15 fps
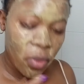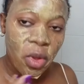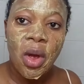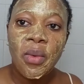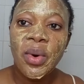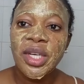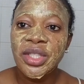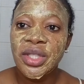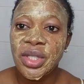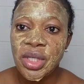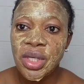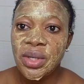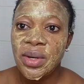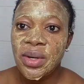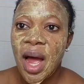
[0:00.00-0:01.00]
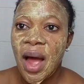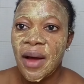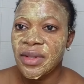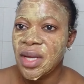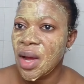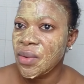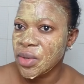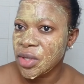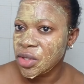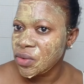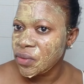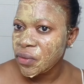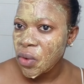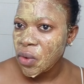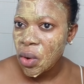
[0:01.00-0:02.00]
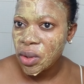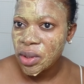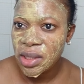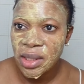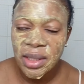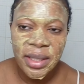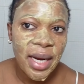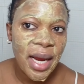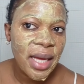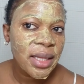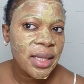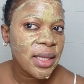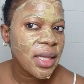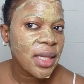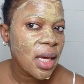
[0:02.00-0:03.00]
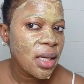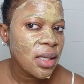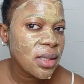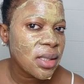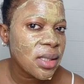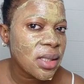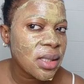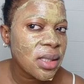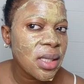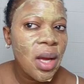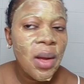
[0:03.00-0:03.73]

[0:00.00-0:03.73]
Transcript: what you do after which you've coated it like this